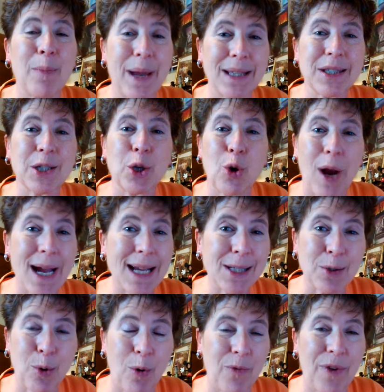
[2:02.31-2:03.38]
make the
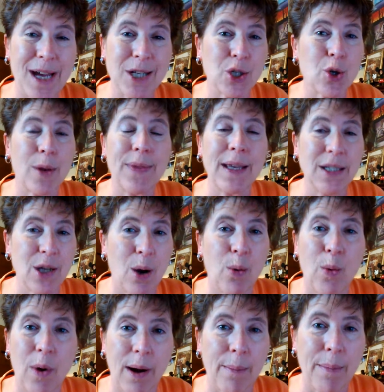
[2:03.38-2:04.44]
grass grow faster and they don't
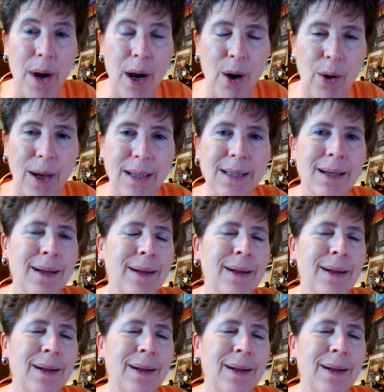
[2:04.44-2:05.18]
want to mow it.